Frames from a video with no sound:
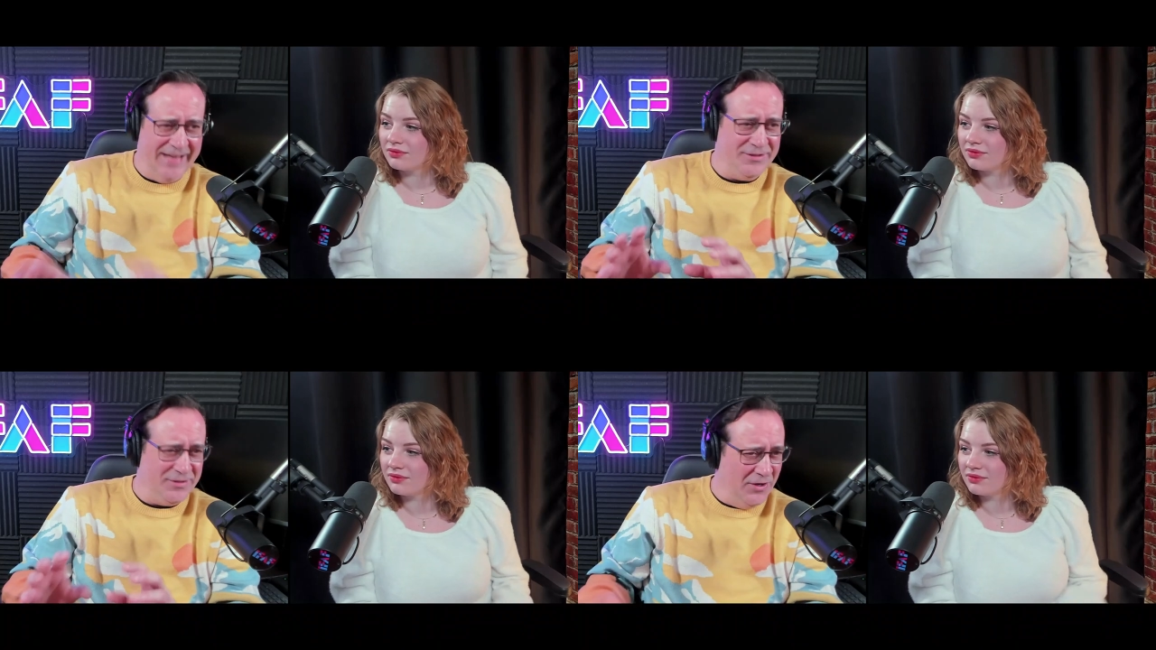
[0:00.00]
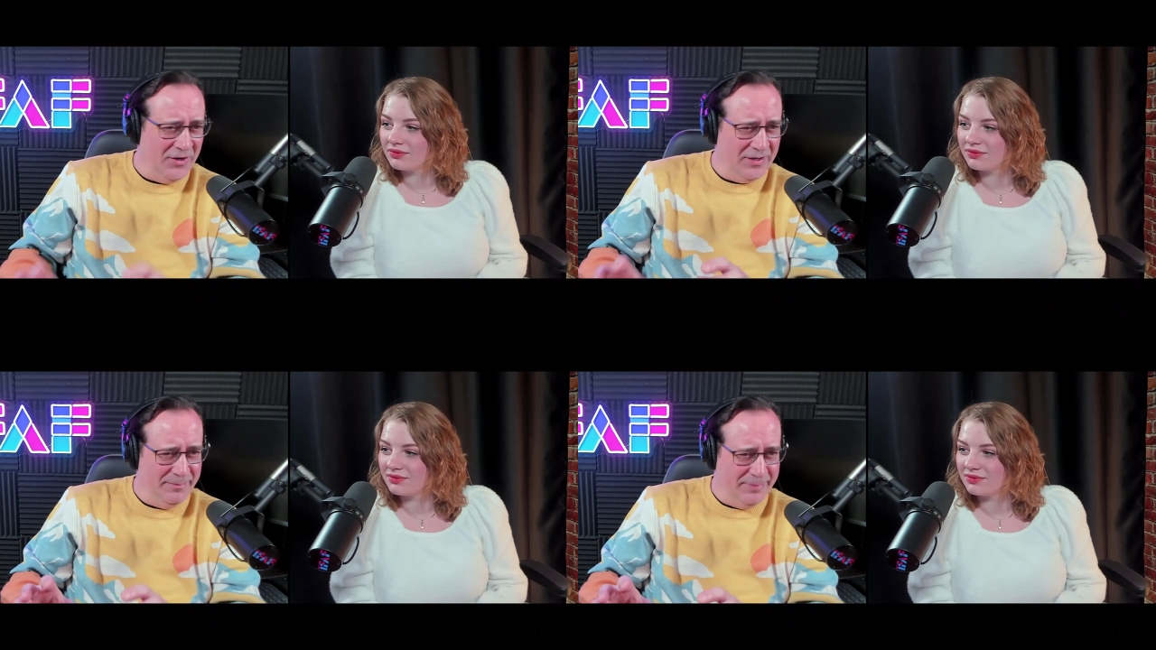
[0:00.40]
Speaker 1: song
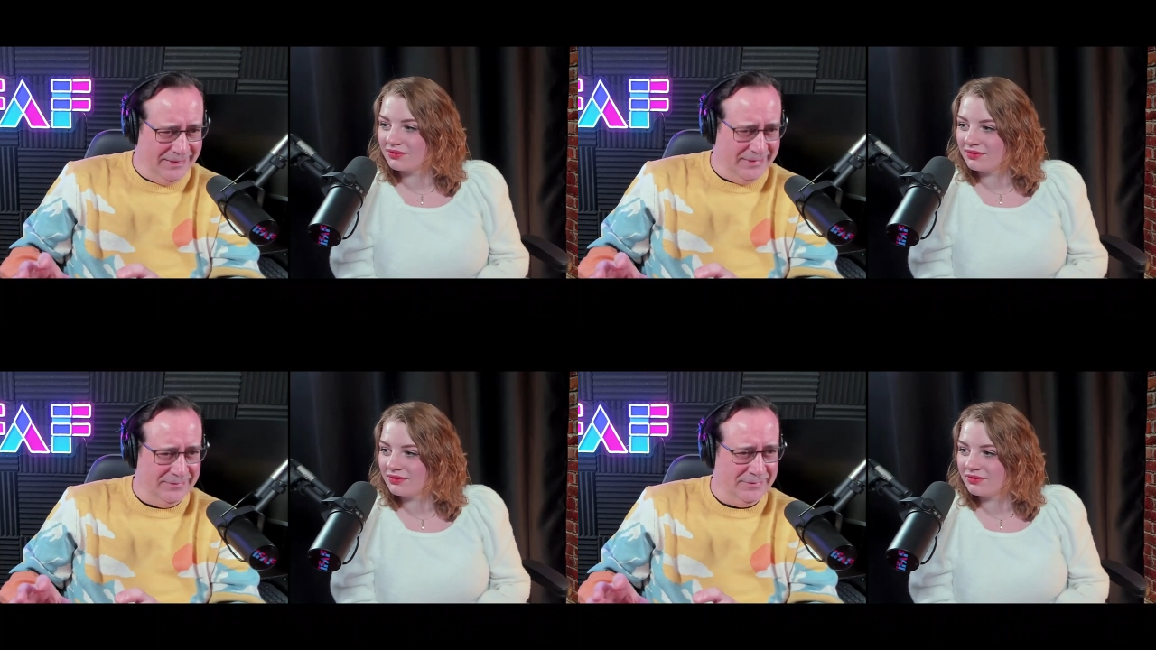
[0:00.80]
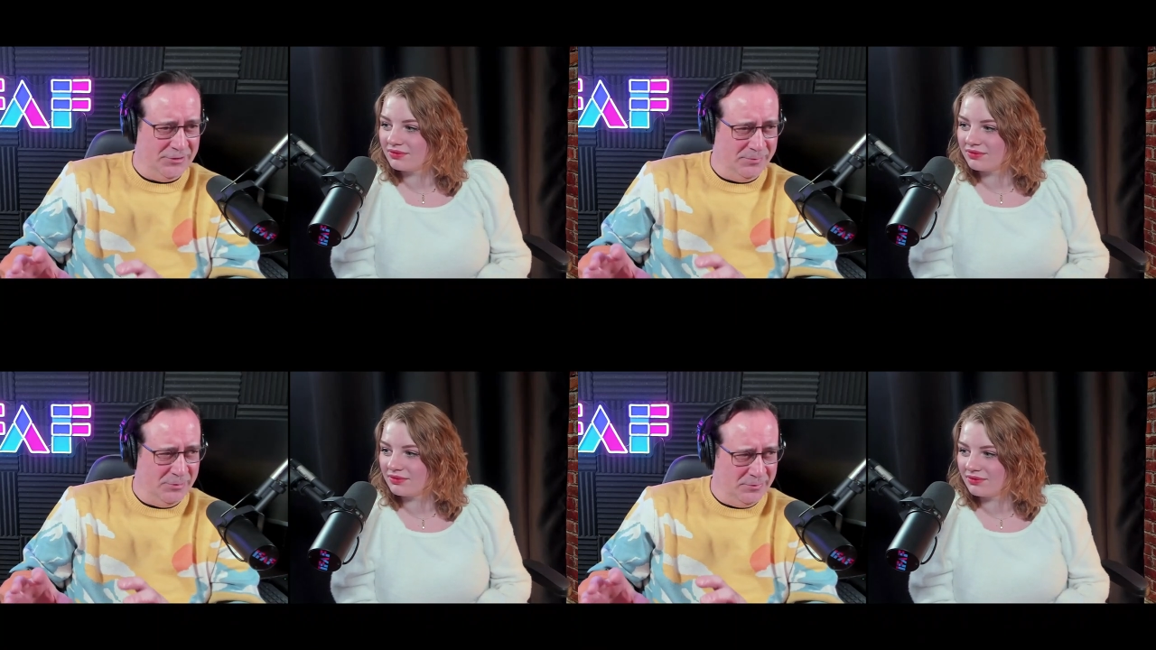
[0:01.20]
about
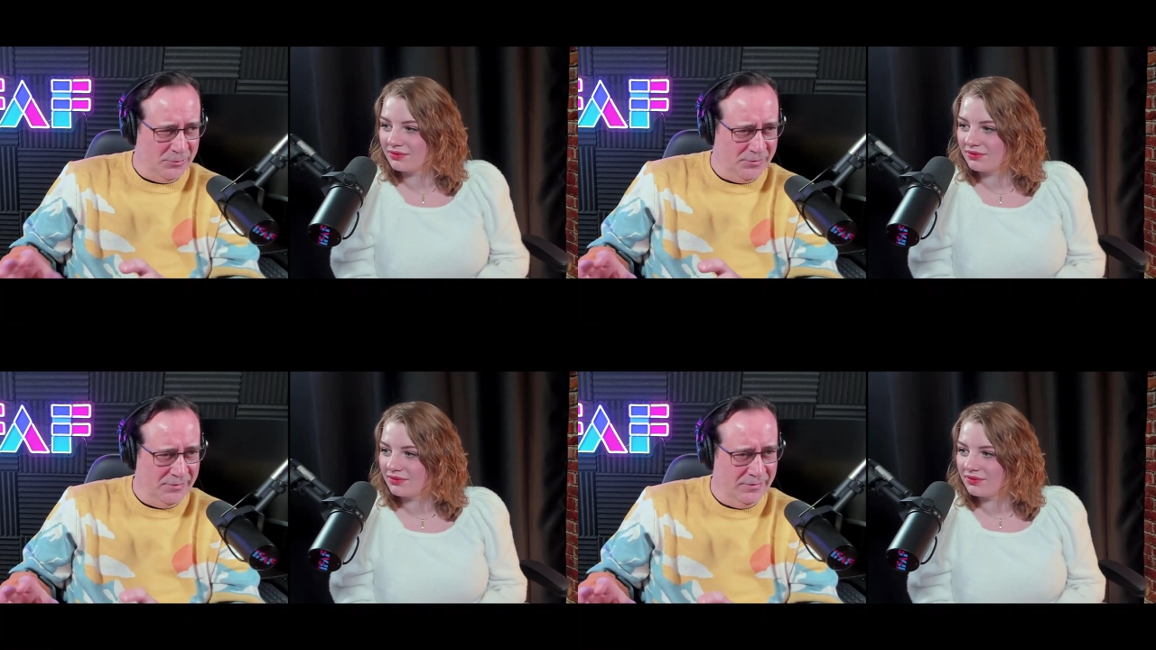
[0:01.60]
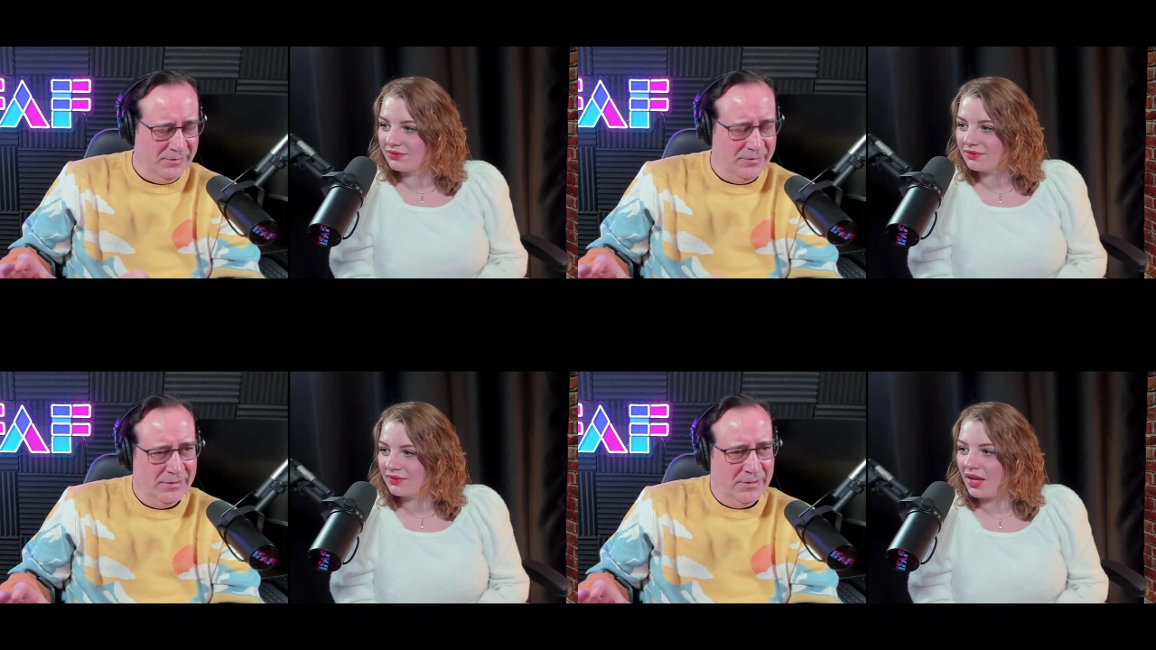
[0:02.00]
Schmushmortion.
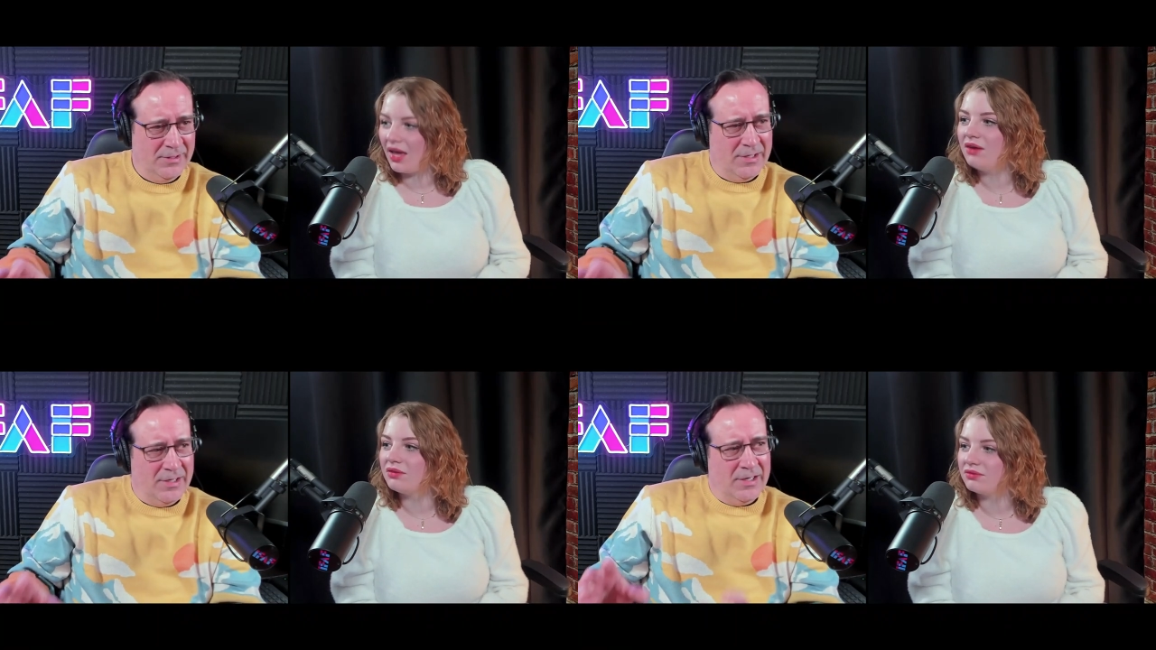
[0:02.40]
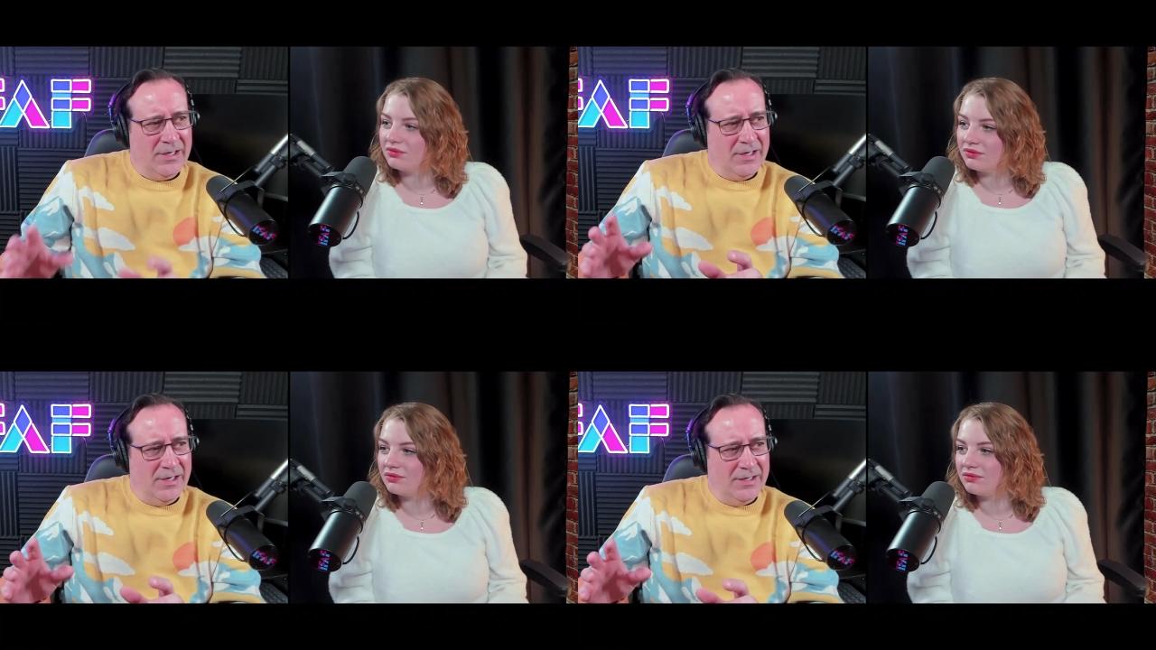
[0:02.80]
Oh.
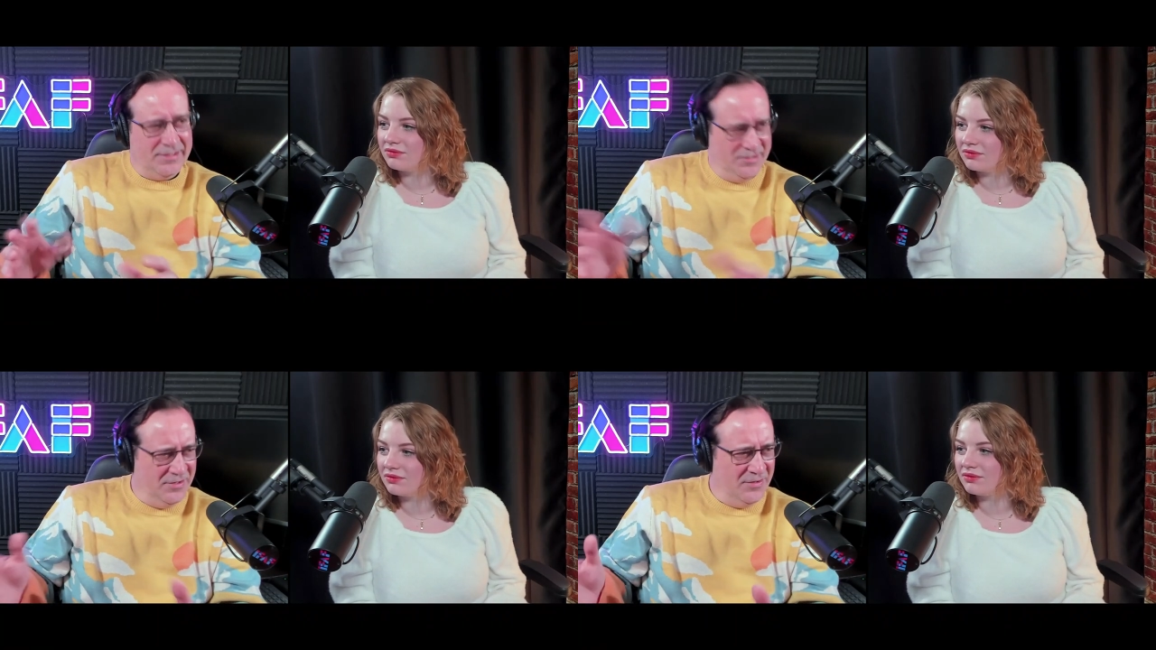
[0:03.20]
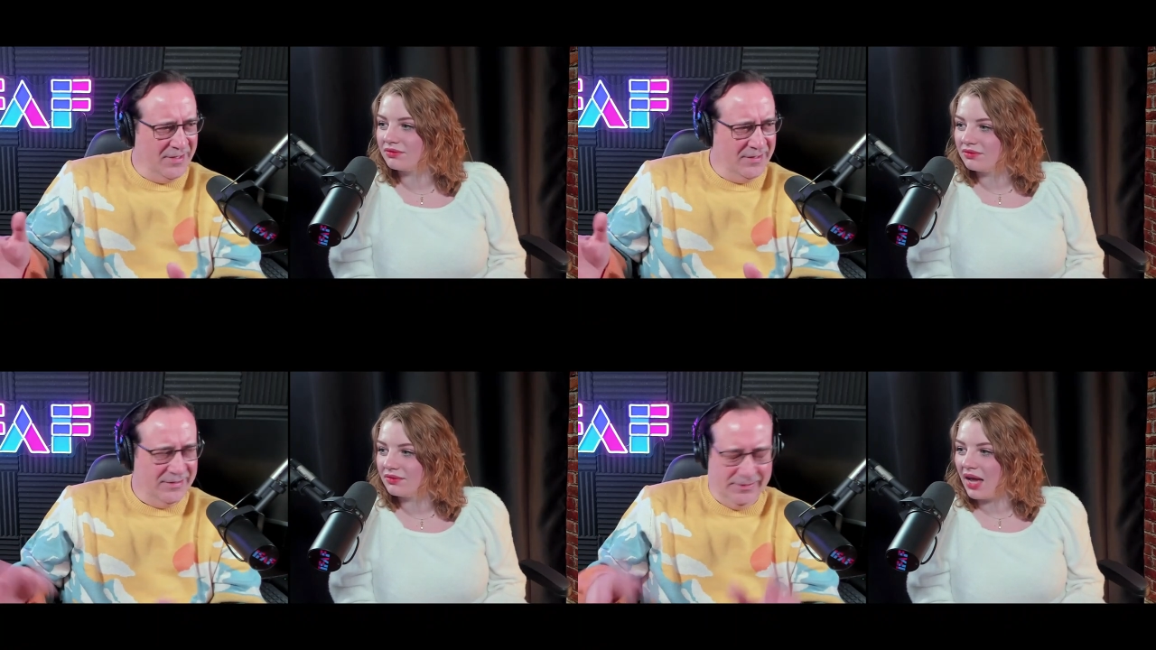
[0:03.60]
Uh, did you know
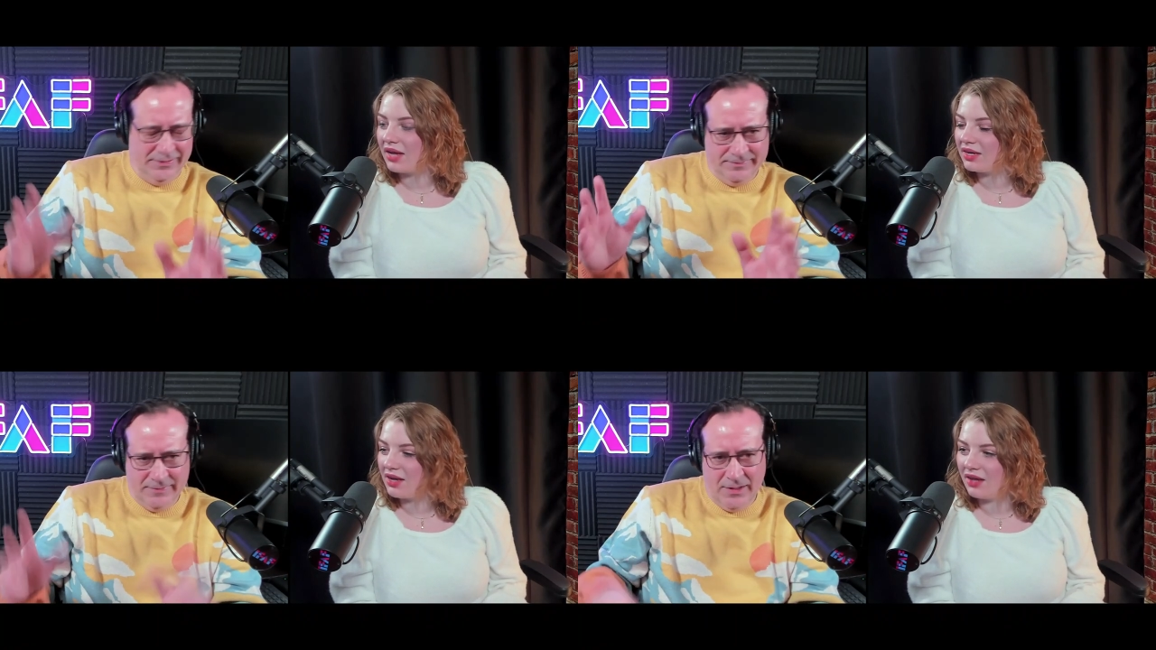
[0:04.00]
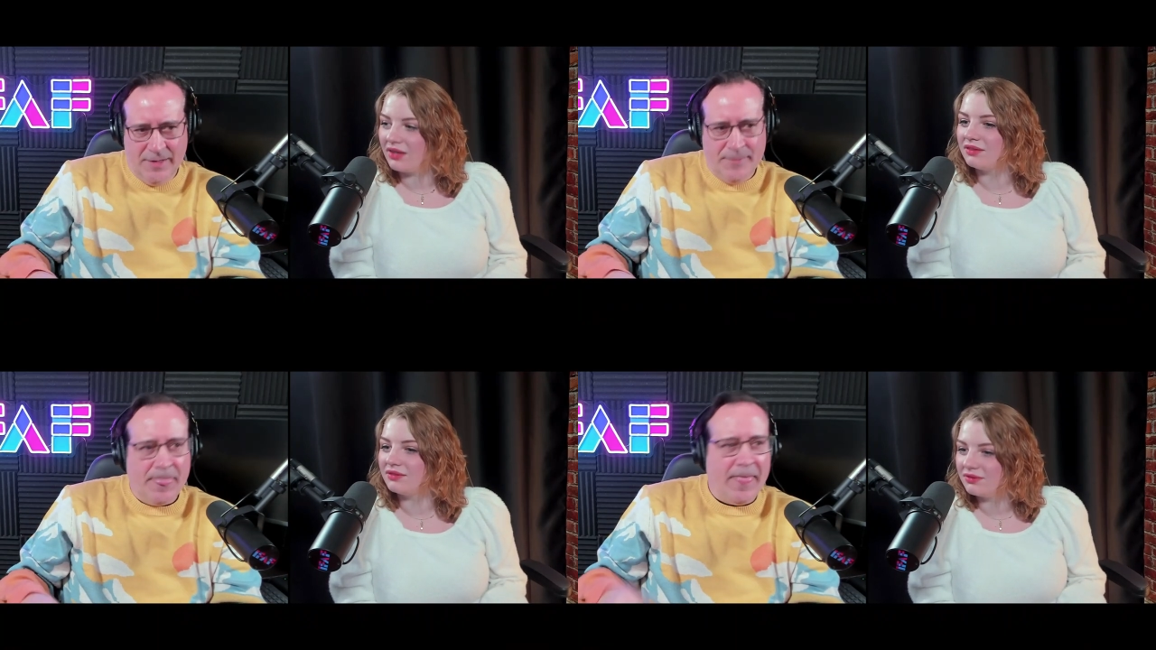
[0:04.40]
that? Anyway. I did not.
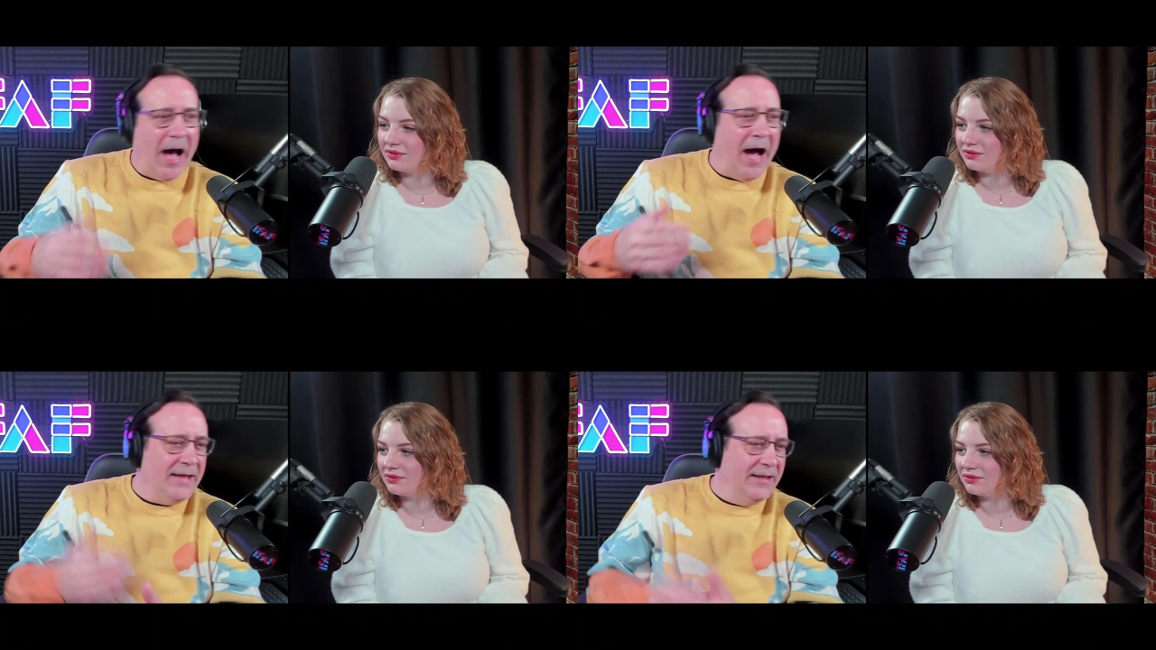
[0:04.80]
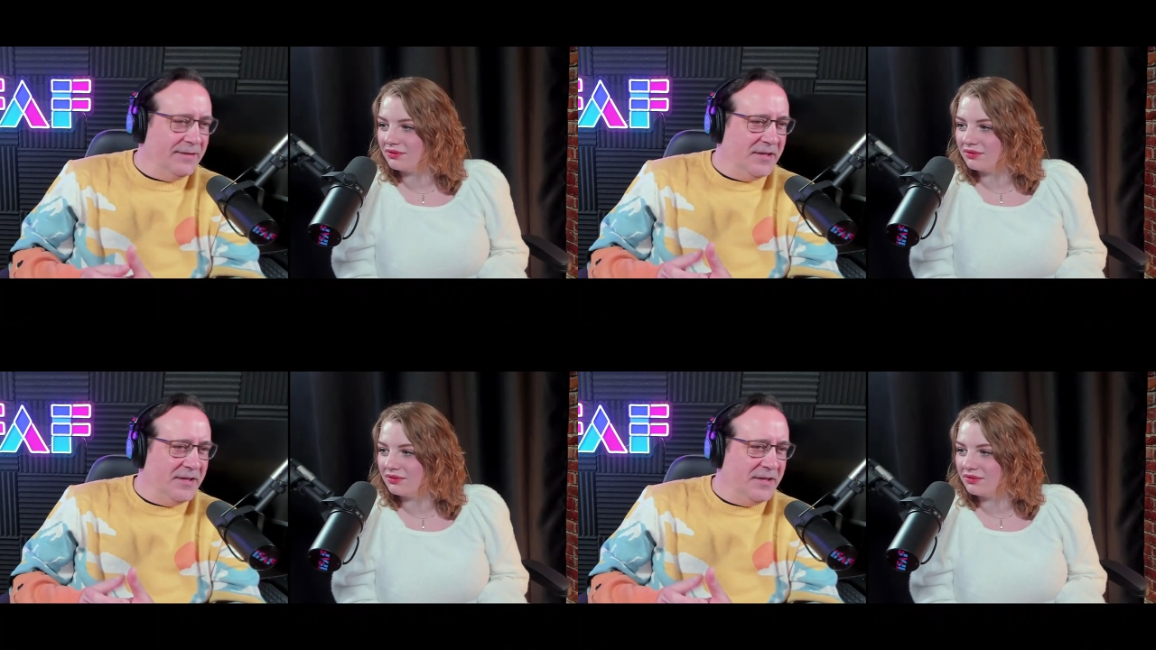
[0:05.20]
I loved